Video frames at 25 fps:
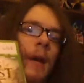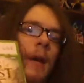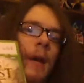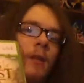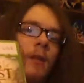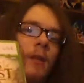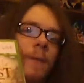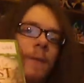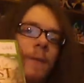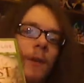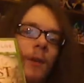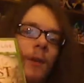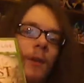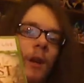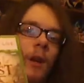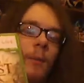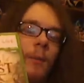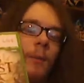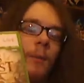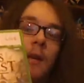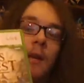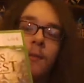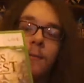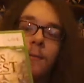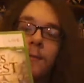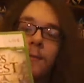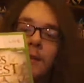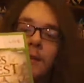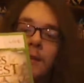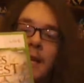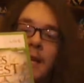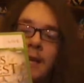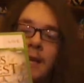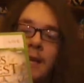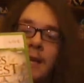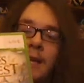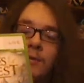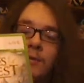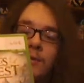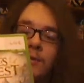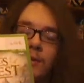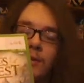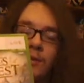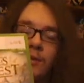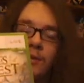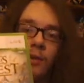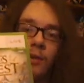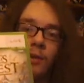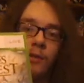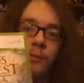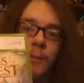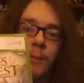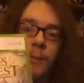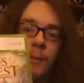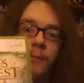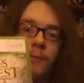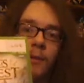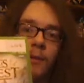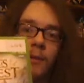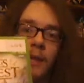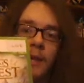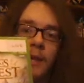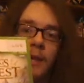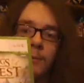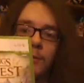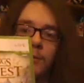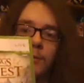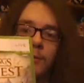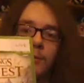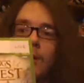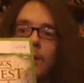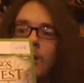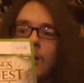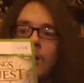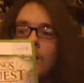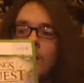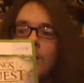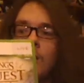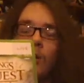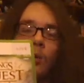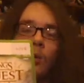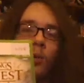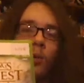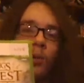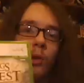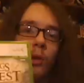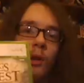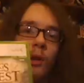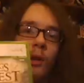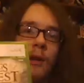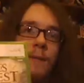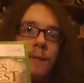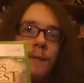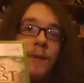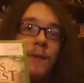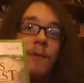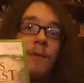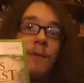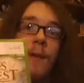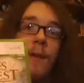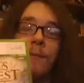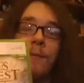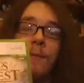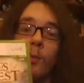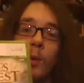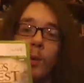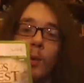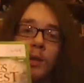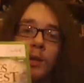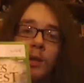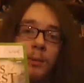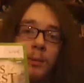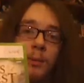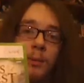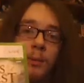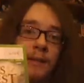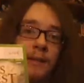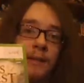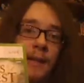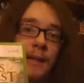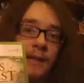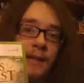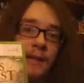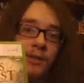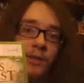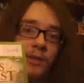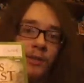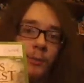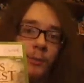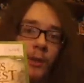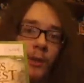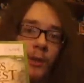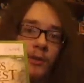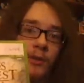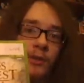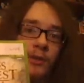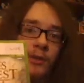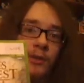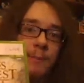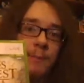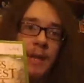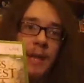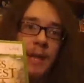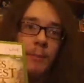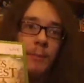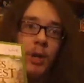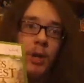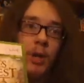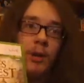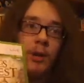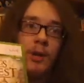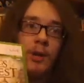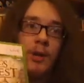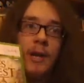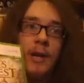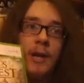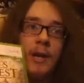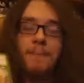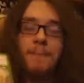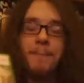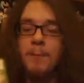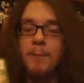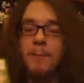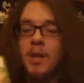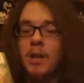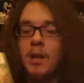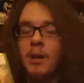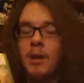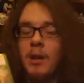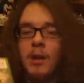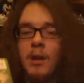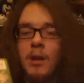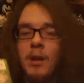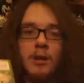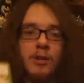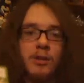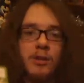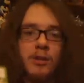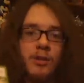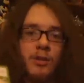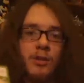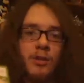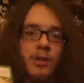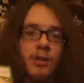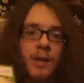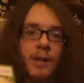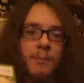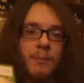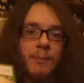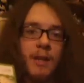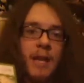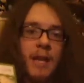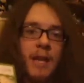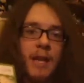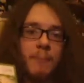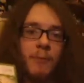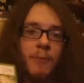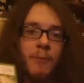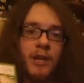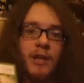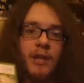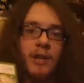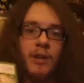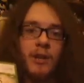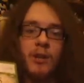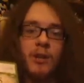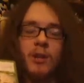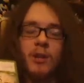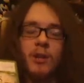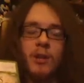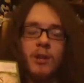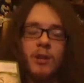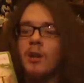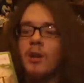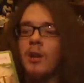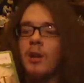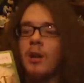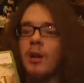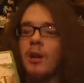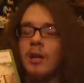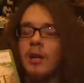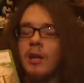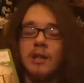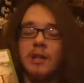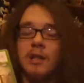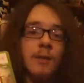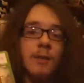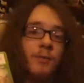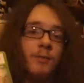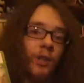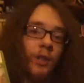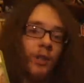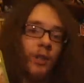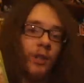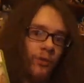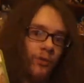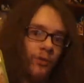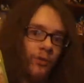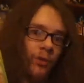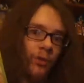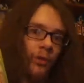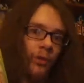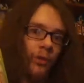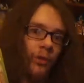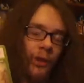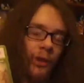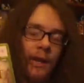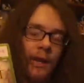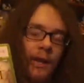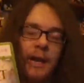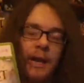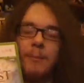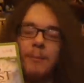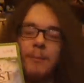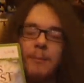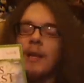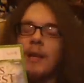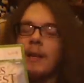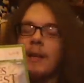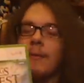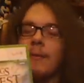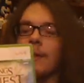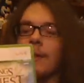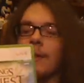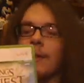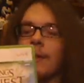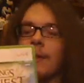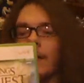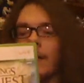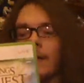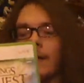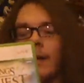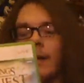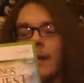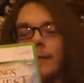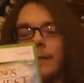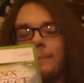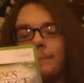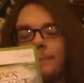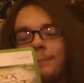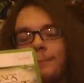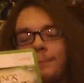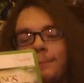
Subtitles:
of Battlefront games, Star Wars Battlefront games, or if you've ever wanted to play a Dynasty Warriors type game online, this is your type of game right here, in terms of the controls and the combat and everything like that.